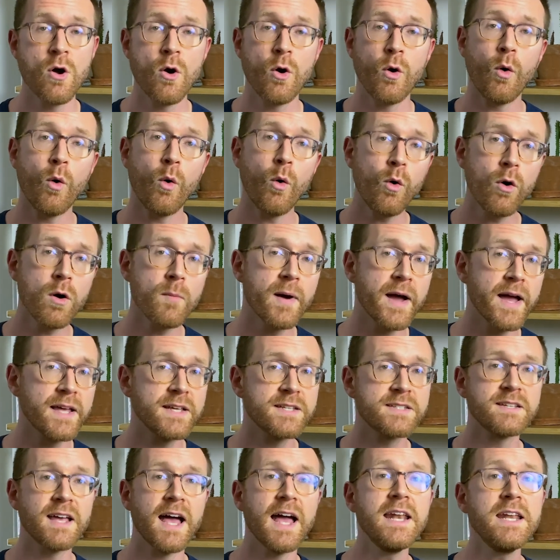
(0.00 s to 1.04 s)
or by
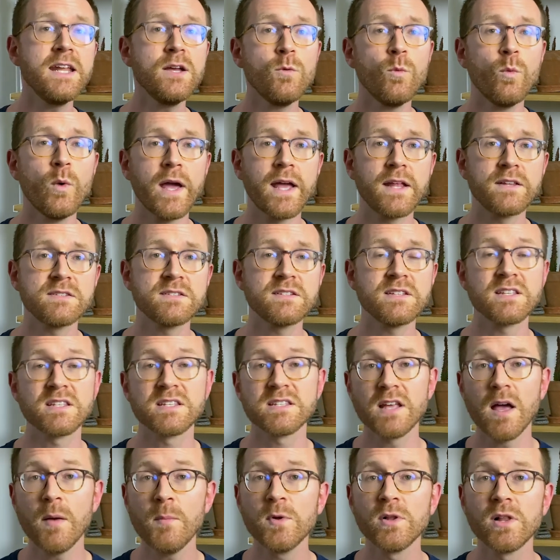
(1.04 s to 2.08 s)
assigning weights to
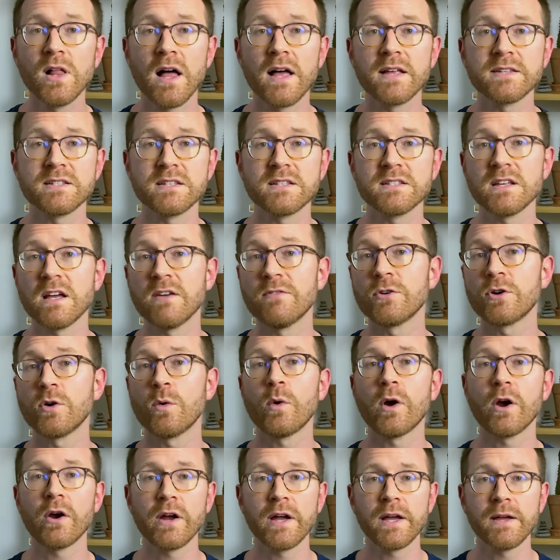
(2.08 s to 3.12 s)
subclauses of a
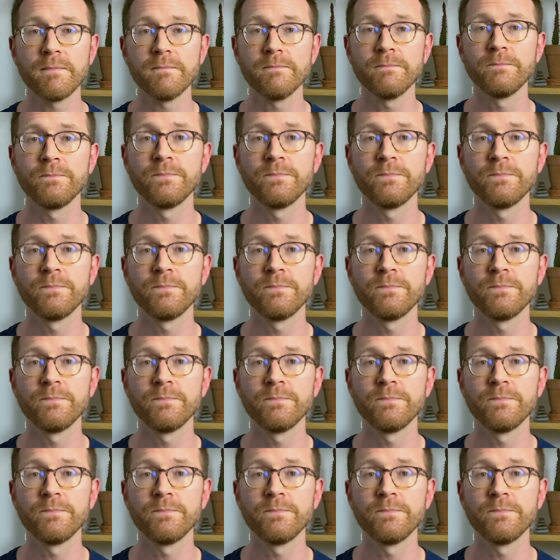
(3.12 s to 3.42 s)
query.